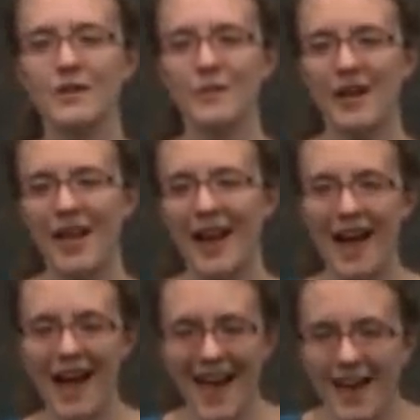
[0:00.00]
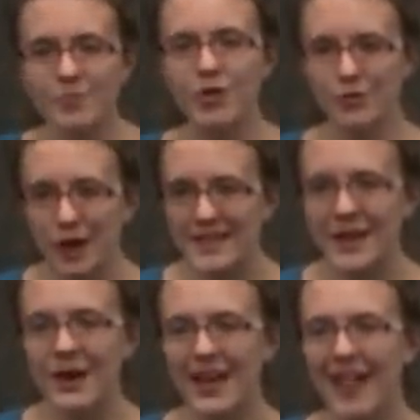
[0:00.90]
Well, I had more friends
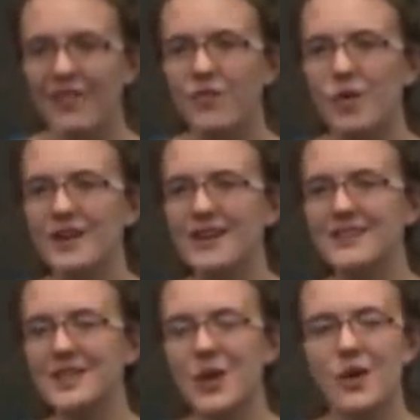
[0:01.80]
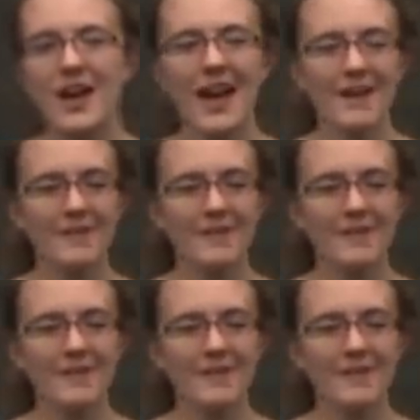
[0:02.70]
out in California, so